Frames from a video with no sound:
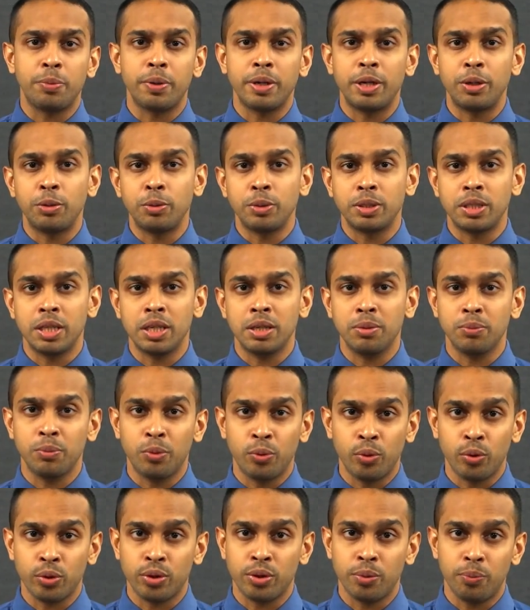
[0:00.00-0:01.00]
producing
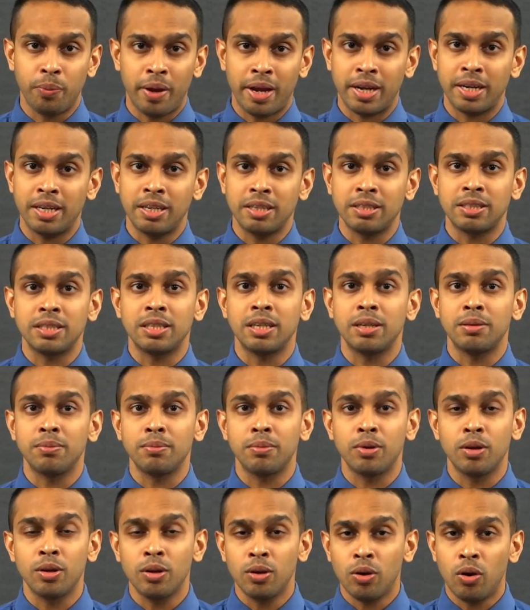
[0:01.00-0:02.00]
both
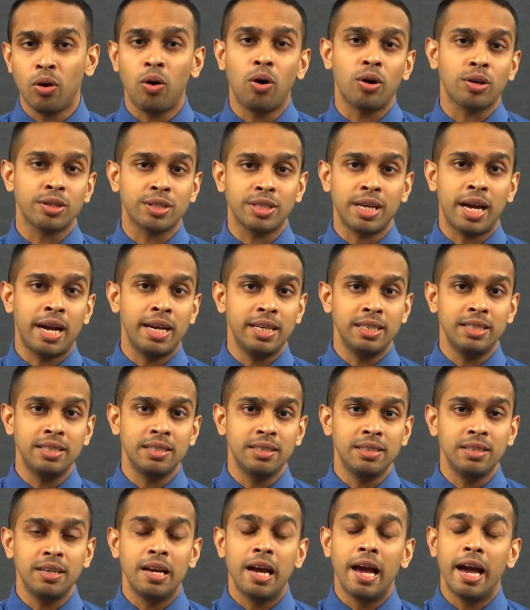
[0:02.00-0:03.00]
magnesium oxide
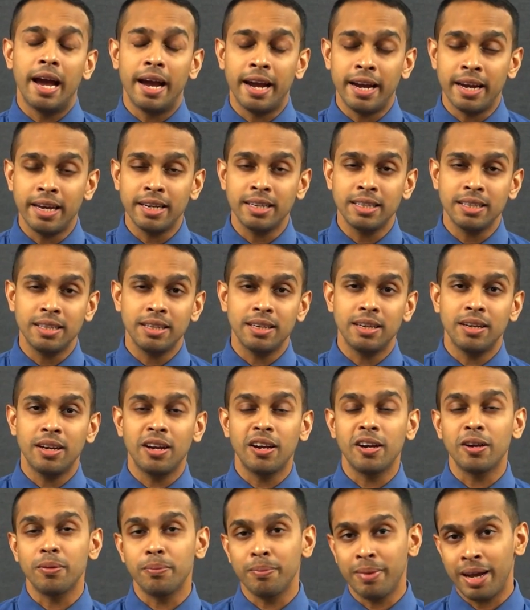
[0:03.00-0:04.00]
and
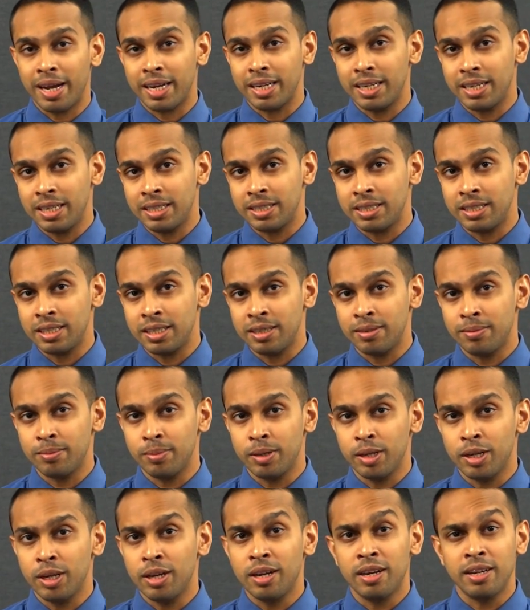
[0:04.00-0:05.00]
magnesium
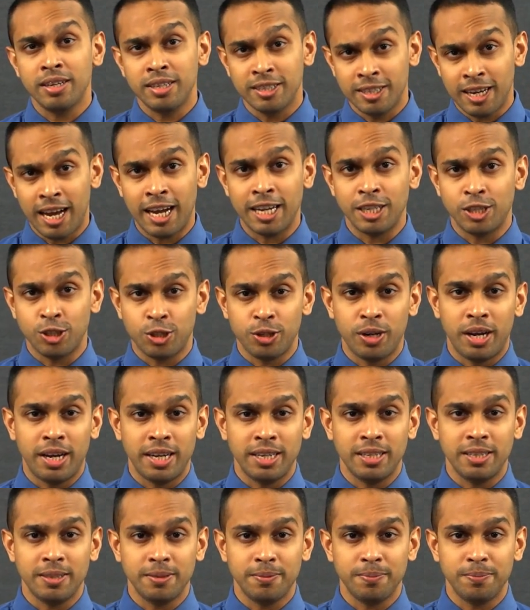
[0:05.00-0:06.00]
nitride.
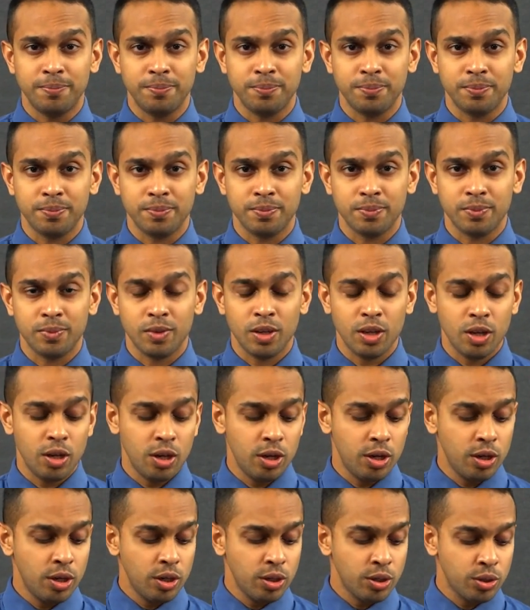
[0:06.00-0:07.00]

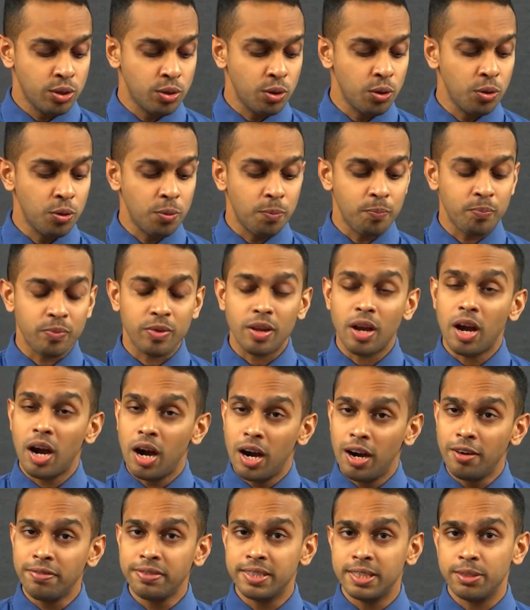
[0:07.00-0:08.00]
So
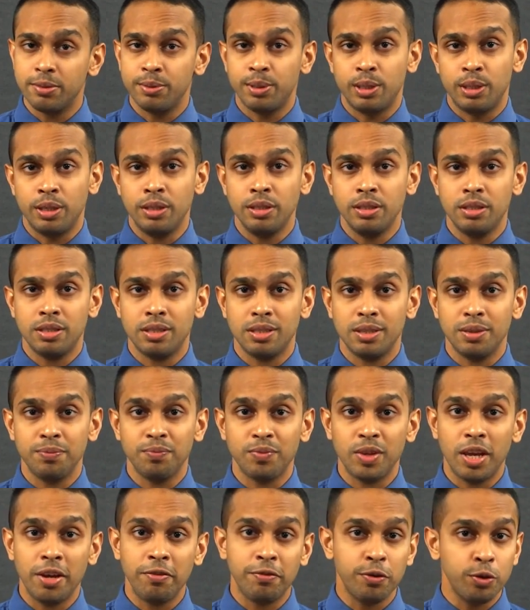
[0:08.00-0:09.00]
afterwards,
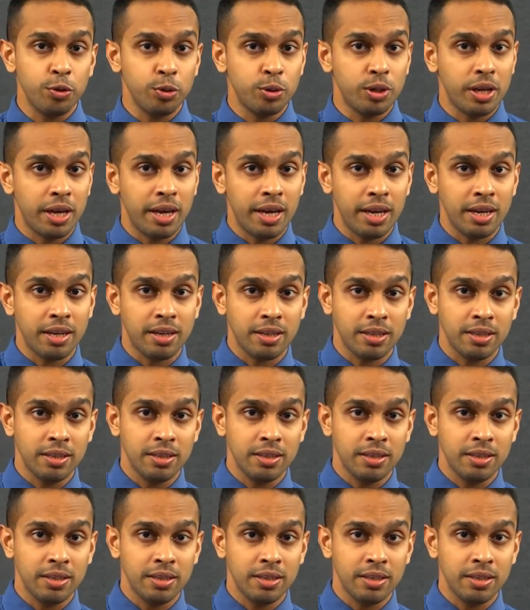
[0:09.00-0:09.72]
if you take